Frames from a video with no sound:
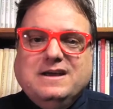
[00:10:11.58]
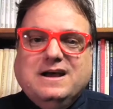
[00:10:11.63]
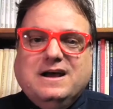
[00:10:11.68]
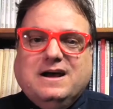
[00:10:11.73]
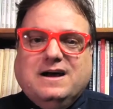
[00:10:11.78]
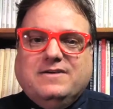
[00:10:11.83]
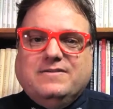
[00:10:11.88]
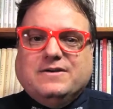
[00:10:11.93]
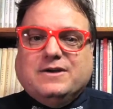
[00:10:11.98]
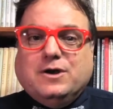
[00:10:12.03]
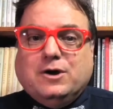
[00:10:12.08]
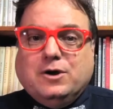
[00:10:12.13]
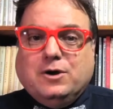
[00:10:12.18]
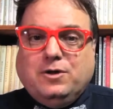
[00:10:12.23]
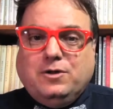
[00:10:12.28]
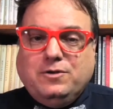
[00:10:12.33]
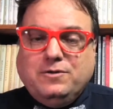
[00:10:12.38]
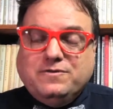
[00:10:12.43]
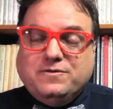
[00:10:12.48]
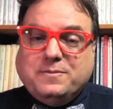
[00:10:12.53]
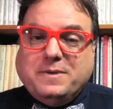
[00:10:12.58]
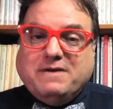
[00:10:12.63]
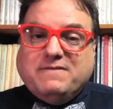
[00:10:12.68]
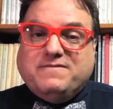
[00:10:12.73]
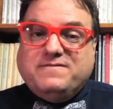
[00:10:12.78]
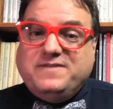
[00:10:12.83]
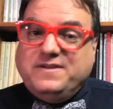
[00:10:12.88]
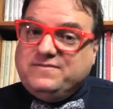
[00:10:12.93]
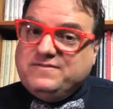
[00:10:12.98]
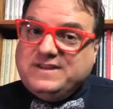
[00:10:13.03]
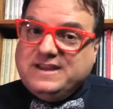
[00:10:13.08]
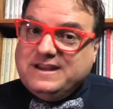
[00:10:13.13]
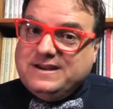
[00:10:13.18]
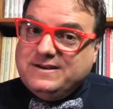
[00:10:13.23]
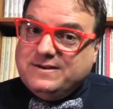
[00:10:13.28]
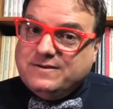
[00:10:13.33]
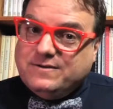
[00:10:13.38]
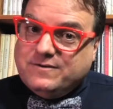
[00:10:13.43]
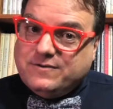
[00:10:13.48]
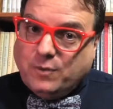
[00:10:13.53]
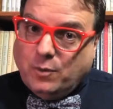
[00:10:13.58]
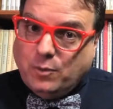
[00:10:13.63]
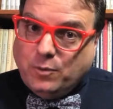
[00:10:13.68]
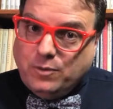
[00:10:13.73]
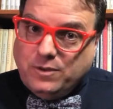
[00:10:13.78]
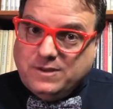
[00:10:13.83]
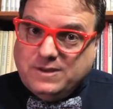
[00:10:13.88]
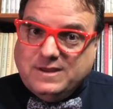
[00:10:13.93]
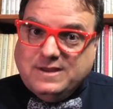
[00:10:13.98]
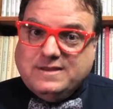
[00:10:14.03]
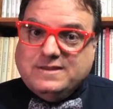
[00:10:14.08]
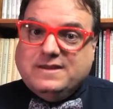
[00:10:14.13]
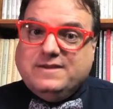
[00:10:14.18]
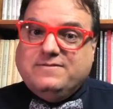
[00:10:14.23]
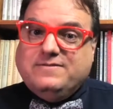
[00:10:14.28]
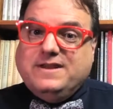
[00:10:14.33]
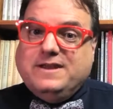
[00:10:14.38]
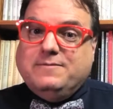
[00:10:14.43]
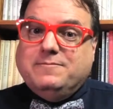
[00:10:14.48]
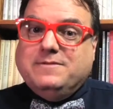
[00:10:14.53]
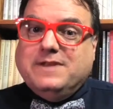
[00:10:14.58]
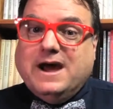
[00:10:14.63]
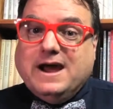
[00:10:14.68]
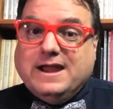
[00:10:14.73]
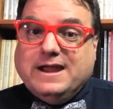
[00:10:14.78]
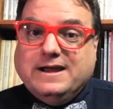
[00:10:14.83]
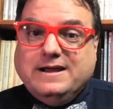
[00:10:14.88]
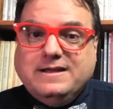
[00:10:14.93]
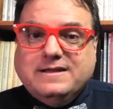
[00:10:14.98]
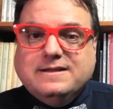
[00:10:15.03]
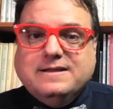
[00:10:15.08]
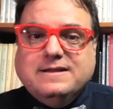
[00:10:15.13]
of a girl who's about 15 years old, they've named Naya,